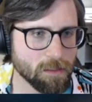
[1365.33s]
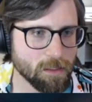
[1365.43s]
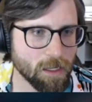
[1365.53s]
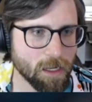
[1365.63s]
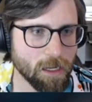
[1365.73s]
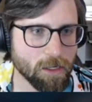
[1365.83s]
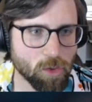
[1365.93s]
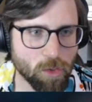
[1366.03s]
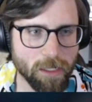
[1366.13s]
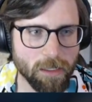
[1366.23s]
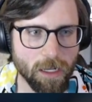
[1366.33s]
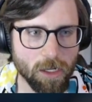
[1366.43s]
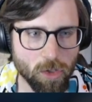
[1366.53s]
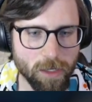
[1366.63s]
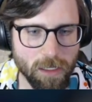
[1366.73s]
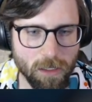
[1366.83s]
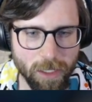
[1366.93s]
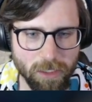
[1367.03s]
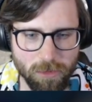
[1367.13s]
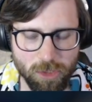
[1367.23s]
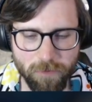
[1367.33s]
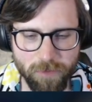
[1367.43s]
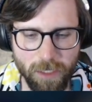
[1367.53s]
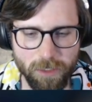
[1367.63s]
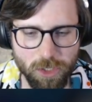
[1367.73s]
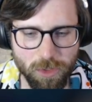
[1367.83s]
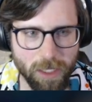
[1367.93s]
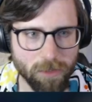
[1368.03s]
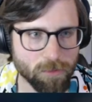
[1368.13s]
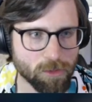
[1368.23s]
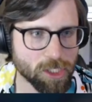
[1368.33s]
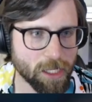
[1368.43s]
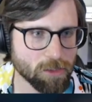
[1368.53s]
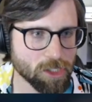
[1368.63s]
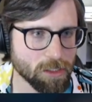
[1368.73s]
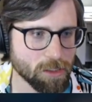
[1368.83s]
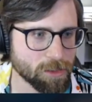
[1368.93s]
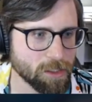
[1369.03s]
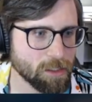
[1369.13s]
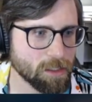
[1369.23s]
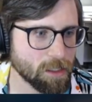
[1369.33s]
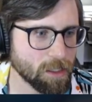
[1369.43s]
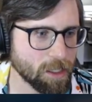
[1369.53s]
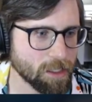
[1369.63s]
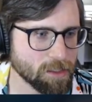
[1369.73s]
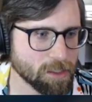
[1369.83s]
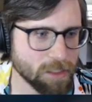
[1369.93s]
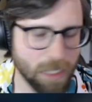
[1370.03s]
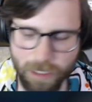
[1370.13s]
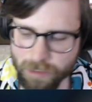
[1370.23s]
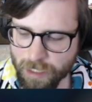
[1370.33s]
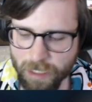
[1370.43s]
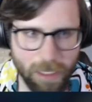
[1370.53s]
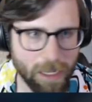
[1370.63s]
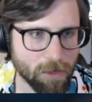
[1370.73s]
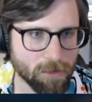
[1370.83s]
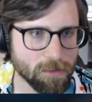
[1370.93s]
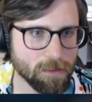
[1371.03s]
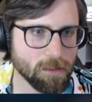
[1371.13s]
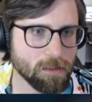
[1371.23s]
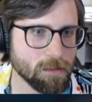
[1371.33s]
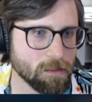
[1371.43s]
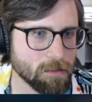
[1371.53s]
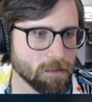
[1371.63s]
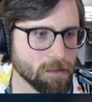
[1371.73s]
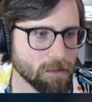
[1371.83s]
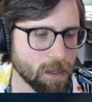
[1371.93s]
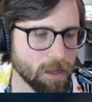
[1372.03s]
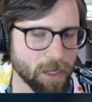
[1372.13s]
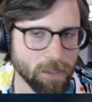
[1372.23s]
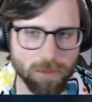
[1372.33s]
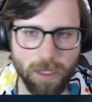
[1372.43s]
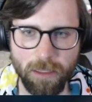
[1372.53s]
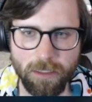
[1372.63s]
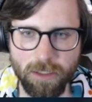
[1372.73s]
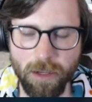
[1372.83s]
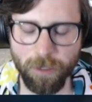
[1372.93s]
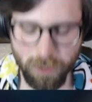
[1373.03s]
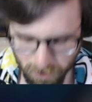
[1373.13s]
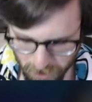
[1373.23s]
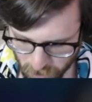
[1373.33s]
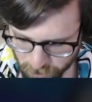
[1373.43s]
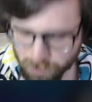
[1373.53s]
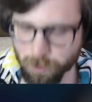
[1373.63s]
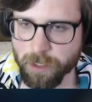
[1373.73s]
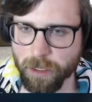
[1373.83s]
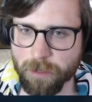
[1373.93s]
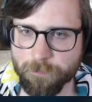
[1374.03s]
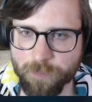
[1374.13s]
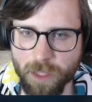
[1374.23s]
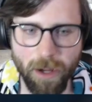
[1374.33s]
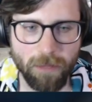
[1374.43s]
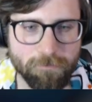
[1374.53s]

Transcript: A crit Electric Drift on terrain through Shadow Shield does not take out my Lunala. So I basically always win there. All right.